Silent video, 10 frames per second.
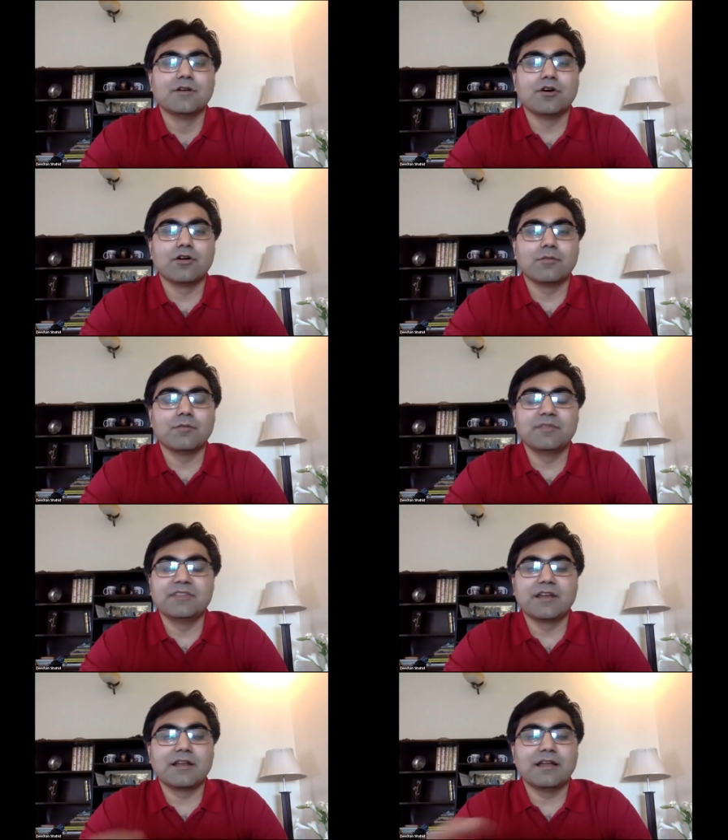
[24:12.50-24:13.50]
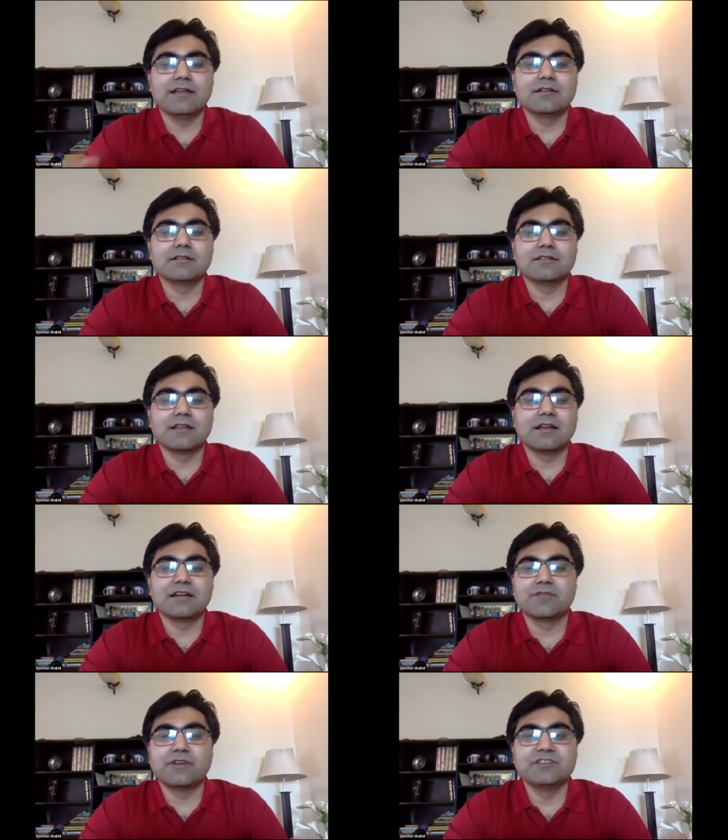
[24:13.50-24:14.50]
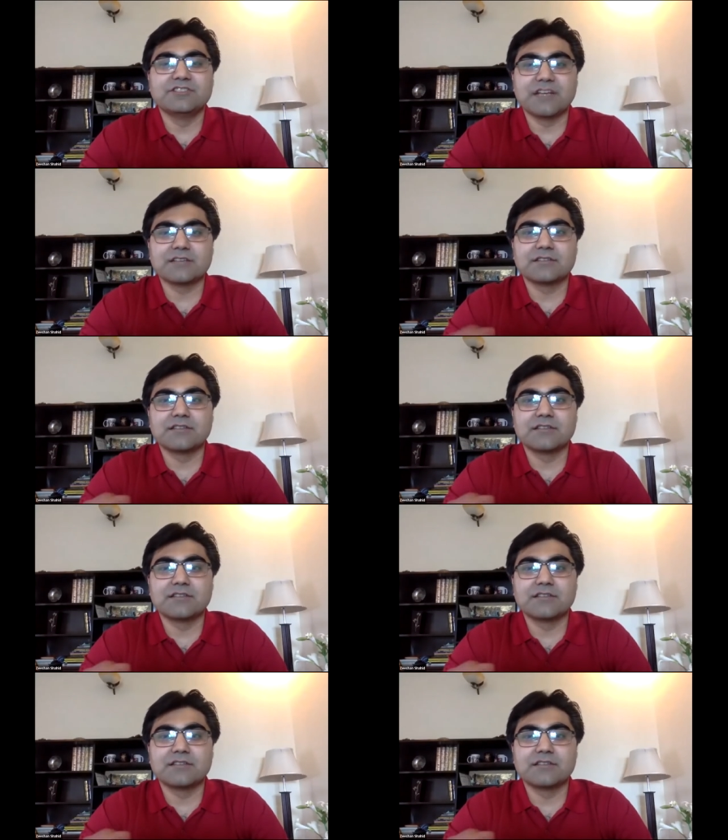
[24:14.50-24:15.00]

or there are like there are like different checks